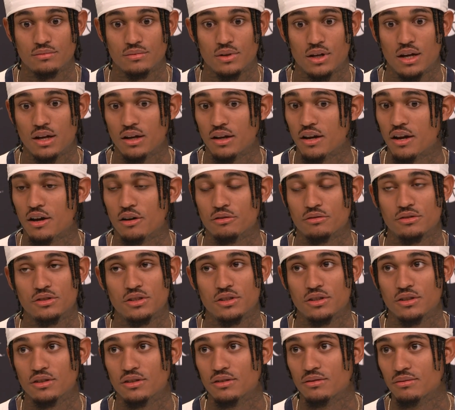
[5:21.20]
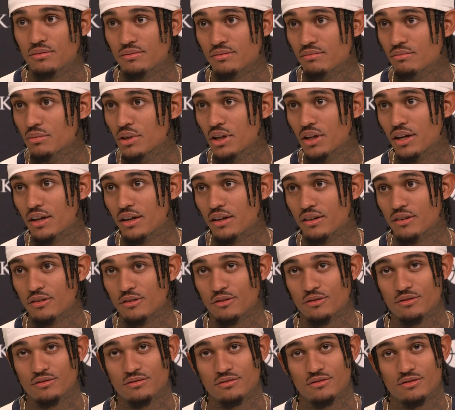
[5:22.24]
hang out, chill. But
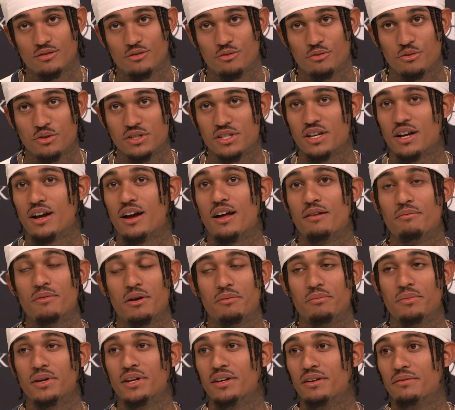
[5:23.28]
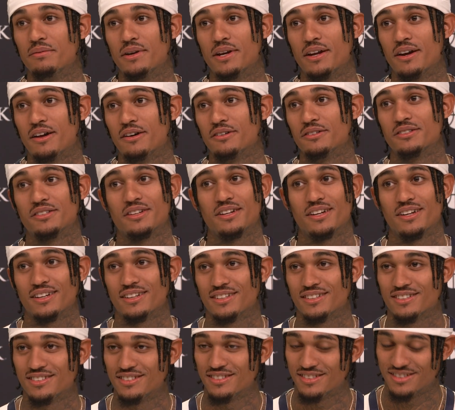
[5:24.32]
once I got in my bed, man, I was like,
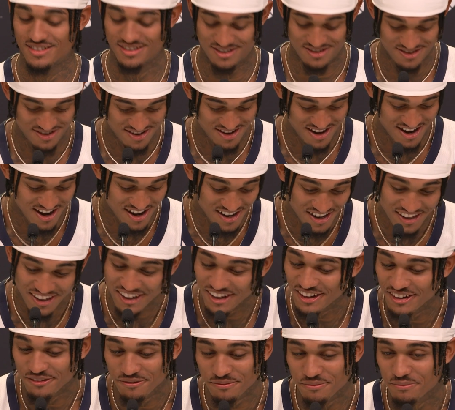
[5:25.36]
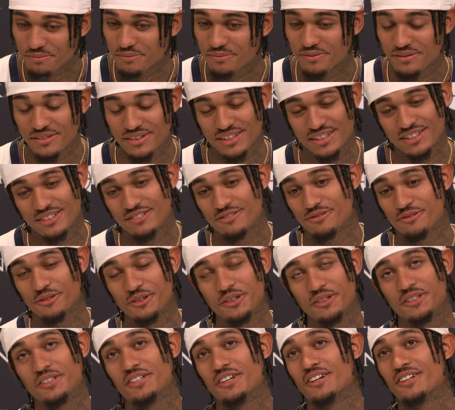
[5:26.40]
and then
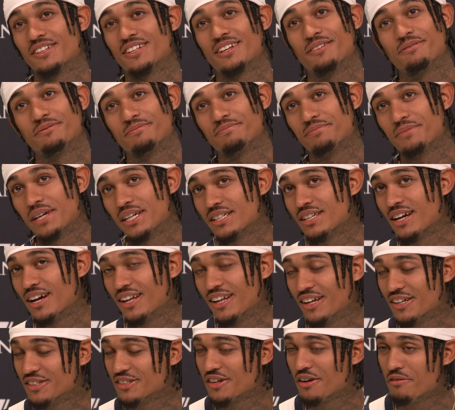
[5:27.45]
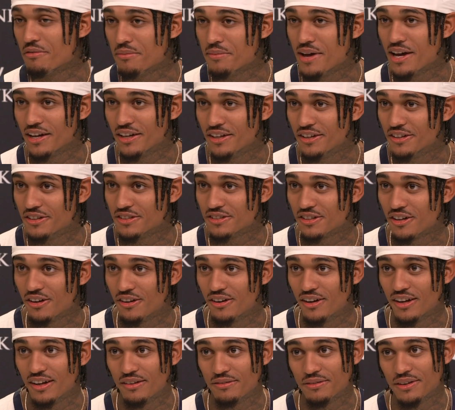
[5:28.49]
real tough, the best highlights coming back here to
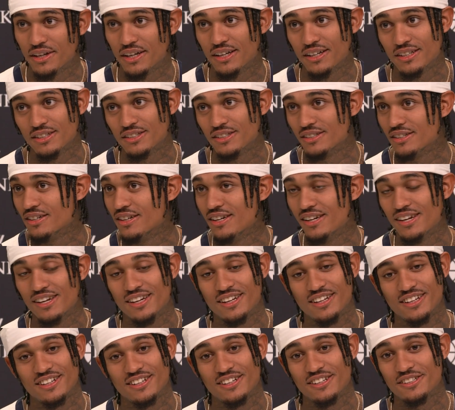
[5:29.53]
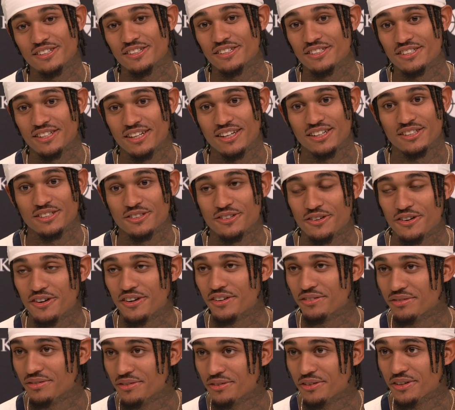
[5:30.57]
Salt Lake, man, get this thing
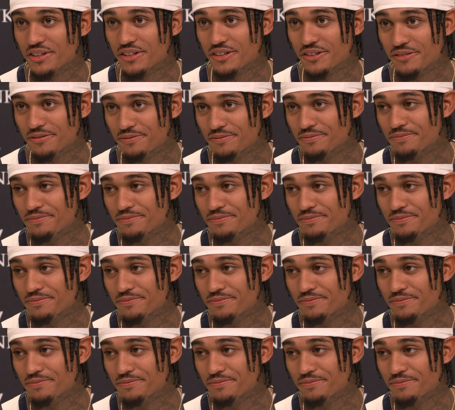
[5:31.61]
started for real.